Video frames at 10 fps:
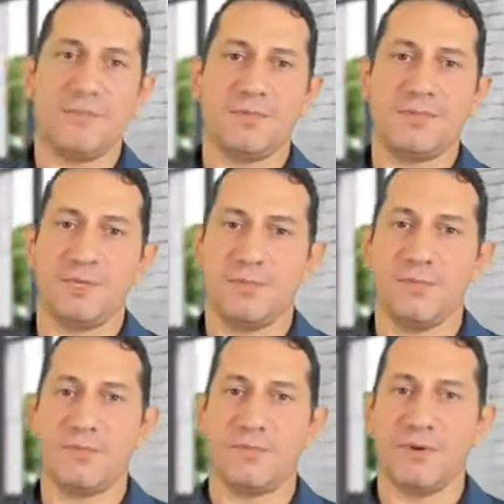term
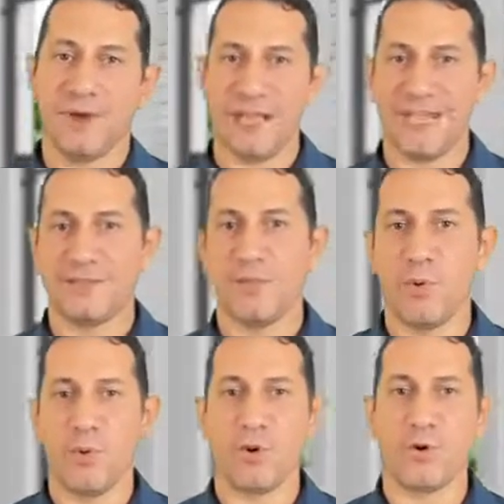rate
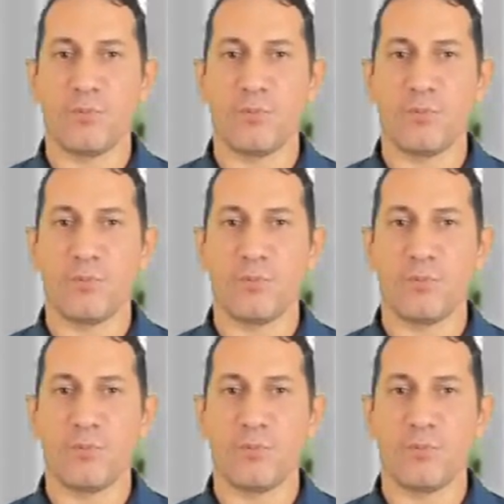more